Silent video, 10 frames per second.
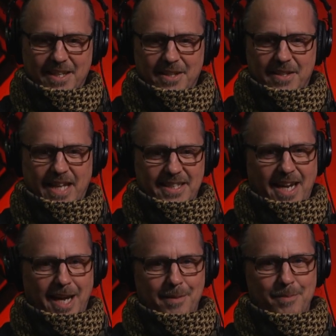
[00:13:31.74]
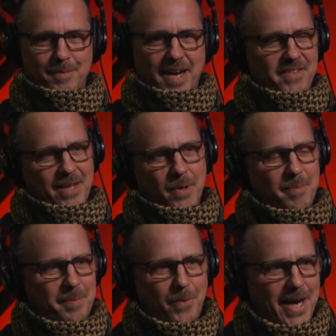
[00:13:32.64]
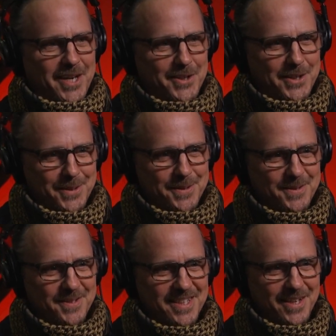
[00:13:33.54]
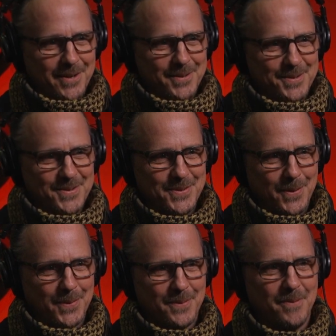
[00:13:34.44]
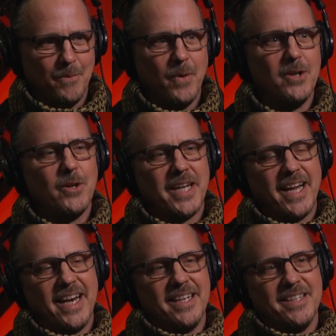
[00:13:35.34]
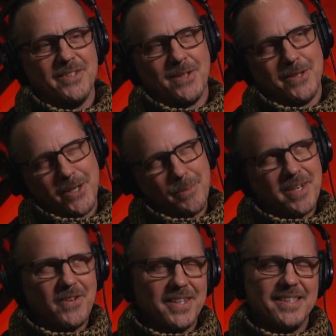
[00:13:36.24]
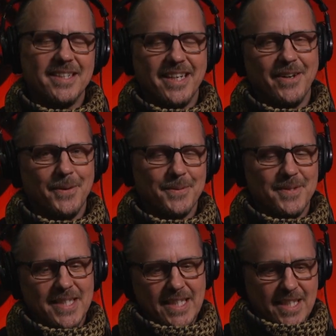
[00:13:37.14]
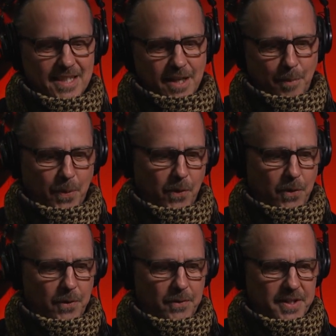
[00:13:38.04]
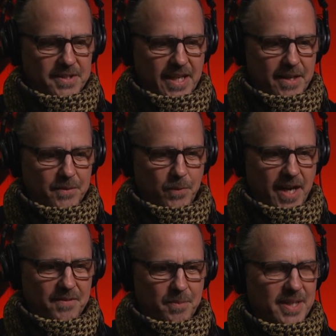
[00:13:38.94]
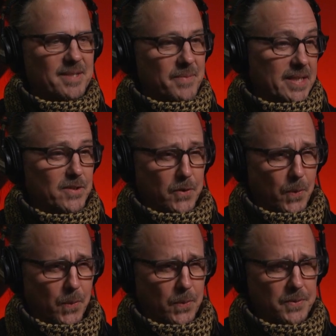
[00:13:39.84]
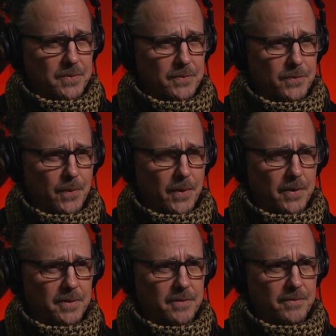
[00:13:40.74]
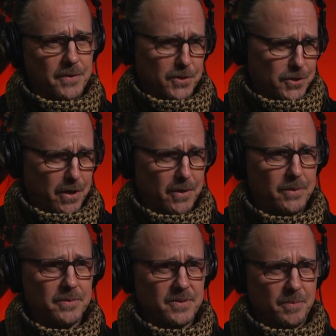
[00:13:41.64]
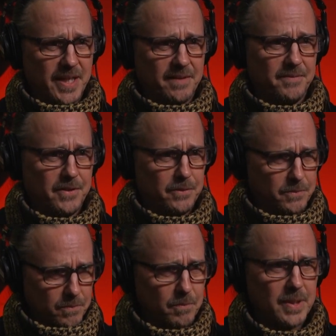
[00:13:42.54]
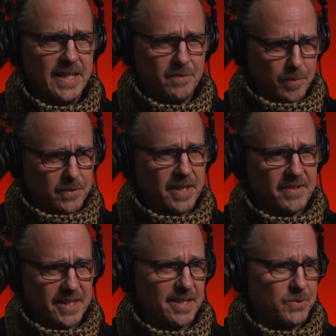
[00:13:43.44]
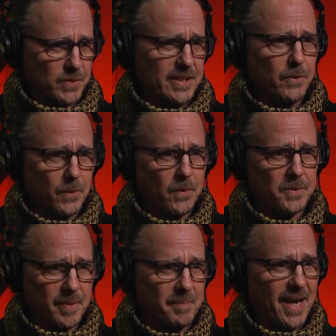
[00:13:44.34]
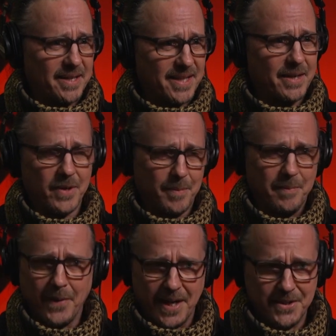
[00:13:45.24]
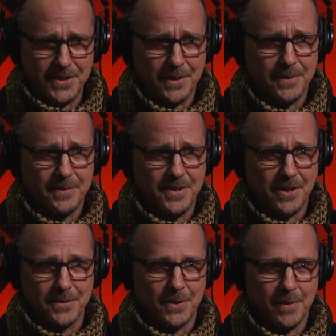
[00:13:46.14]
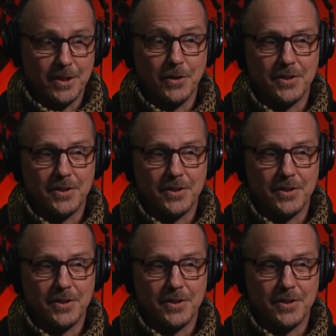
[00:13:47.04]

that time everything would have been brand new, So we're looking at it, and there's a little bit of a pull in that we have to make some things look old for the show to make it feel believable, and everything that's really old. But back then it would have been brand new, so it looks